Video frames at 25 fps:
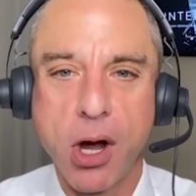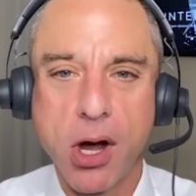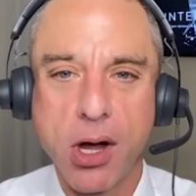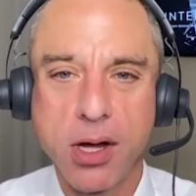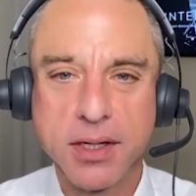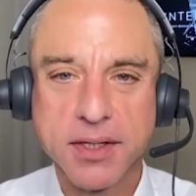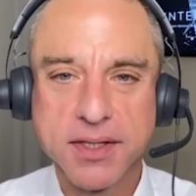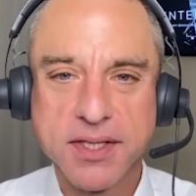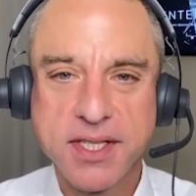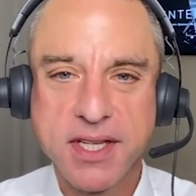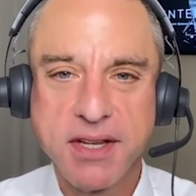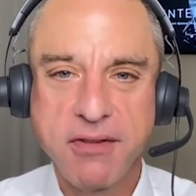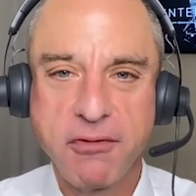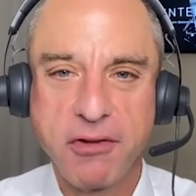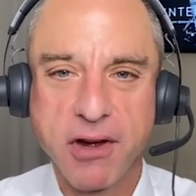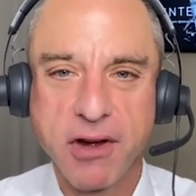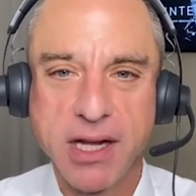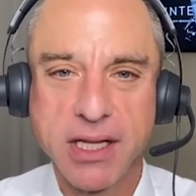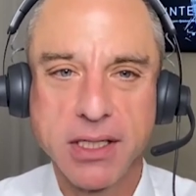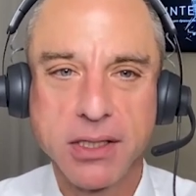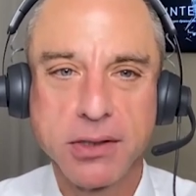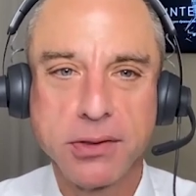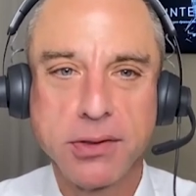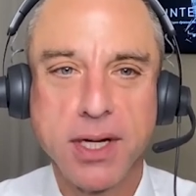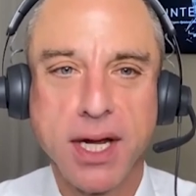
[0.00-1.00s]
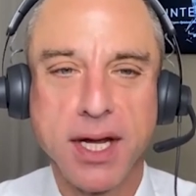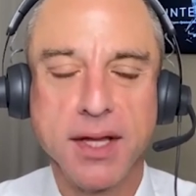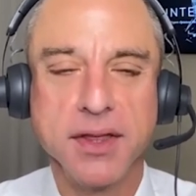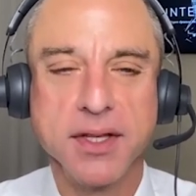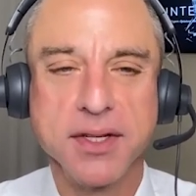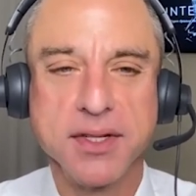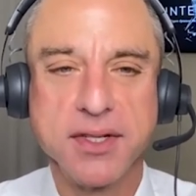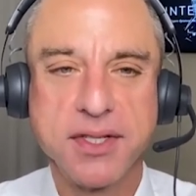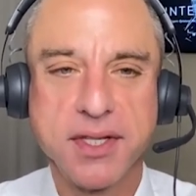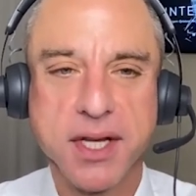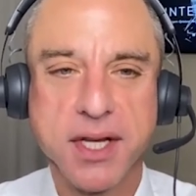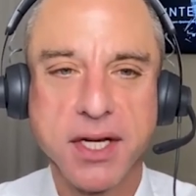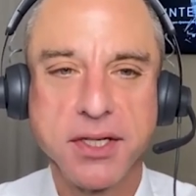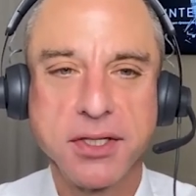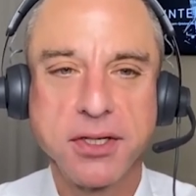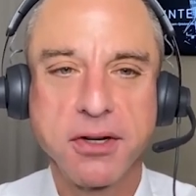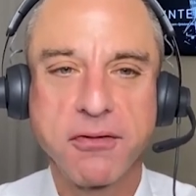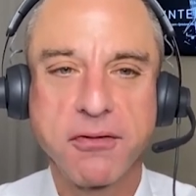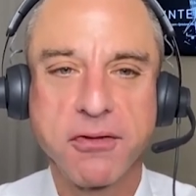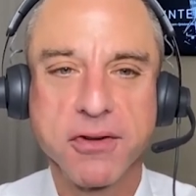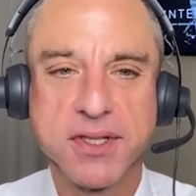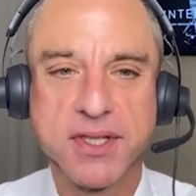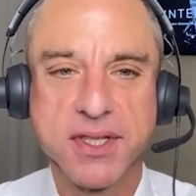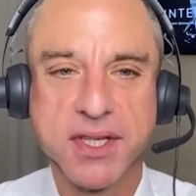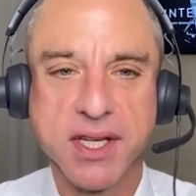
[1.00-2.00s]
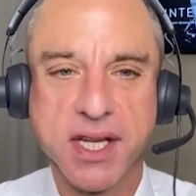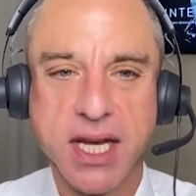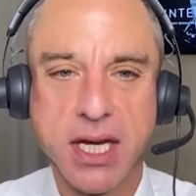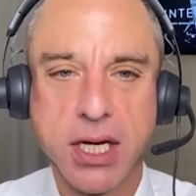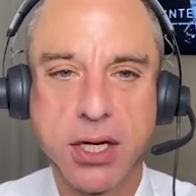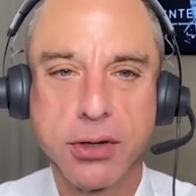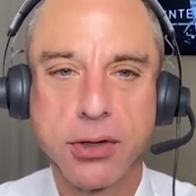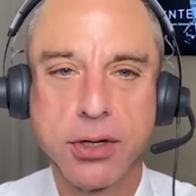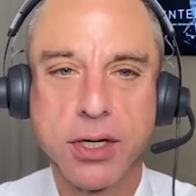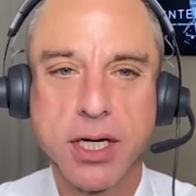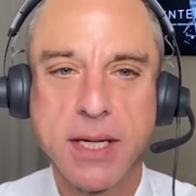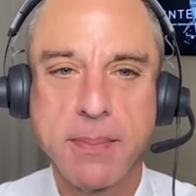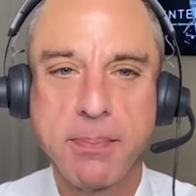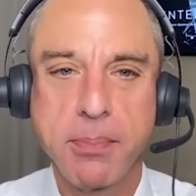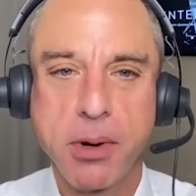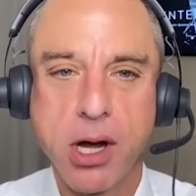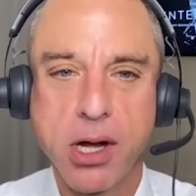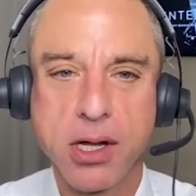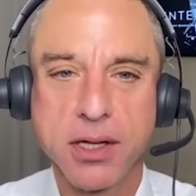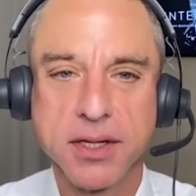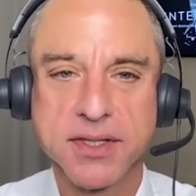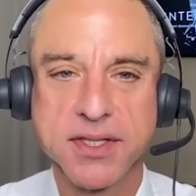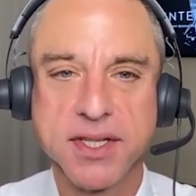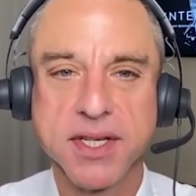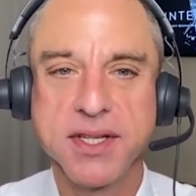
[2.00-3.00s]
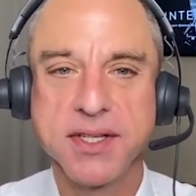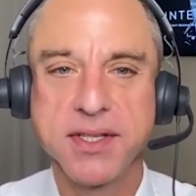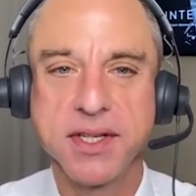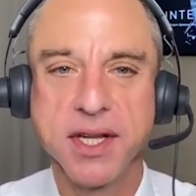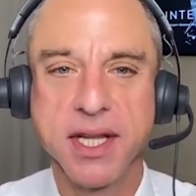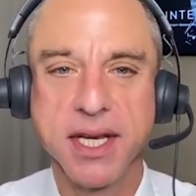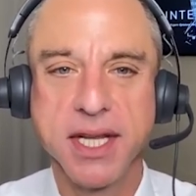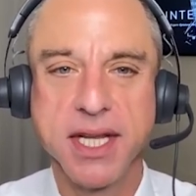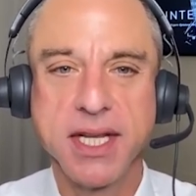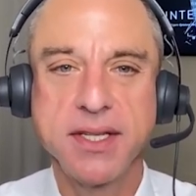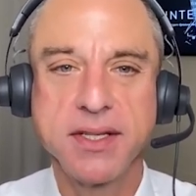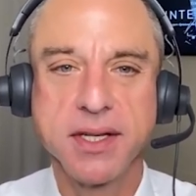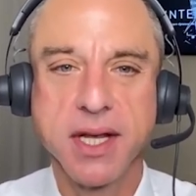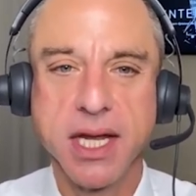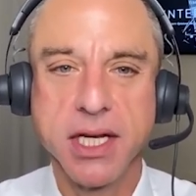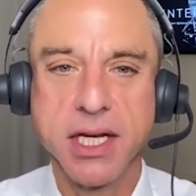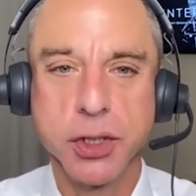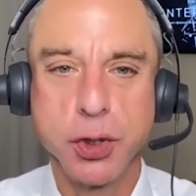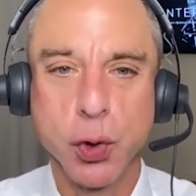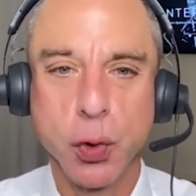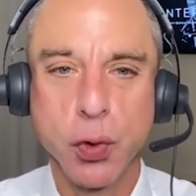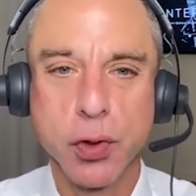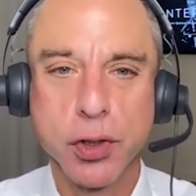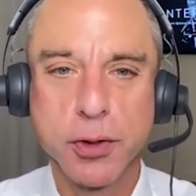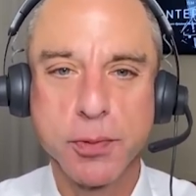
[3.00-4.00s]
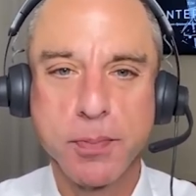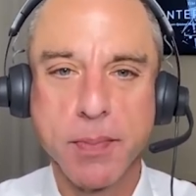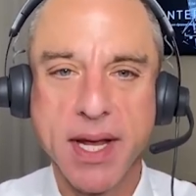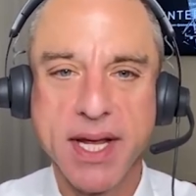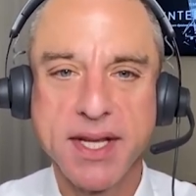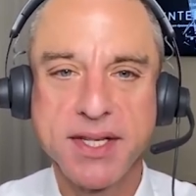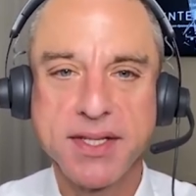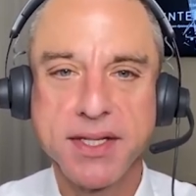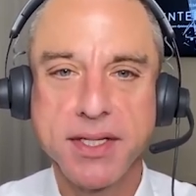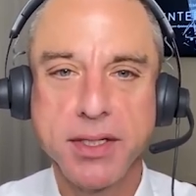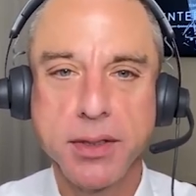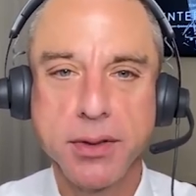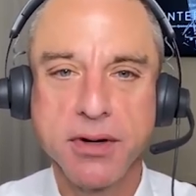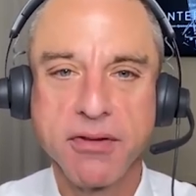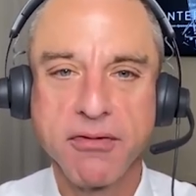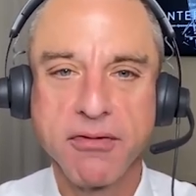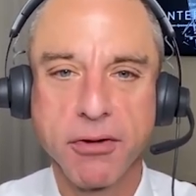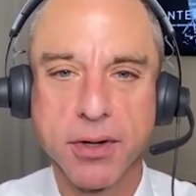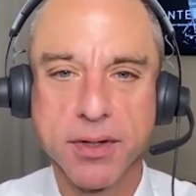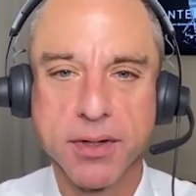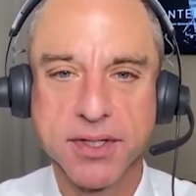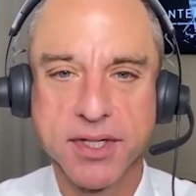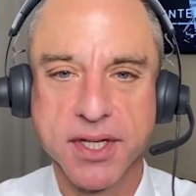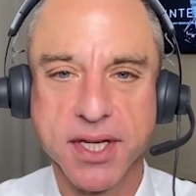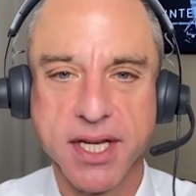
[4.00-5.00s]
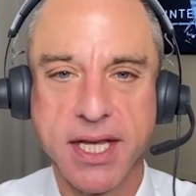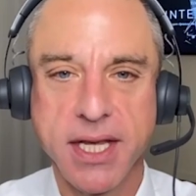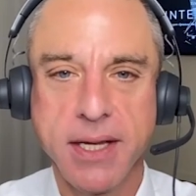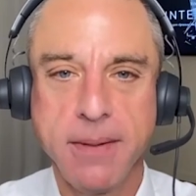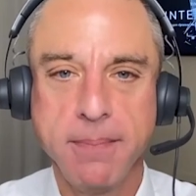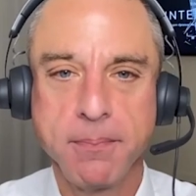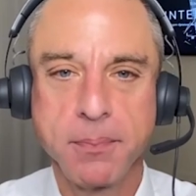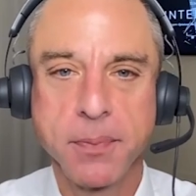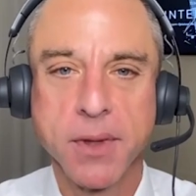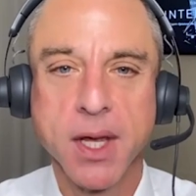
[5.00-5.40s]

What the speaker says: policy fellow in the Center for Security Policy Studies at George Mason University,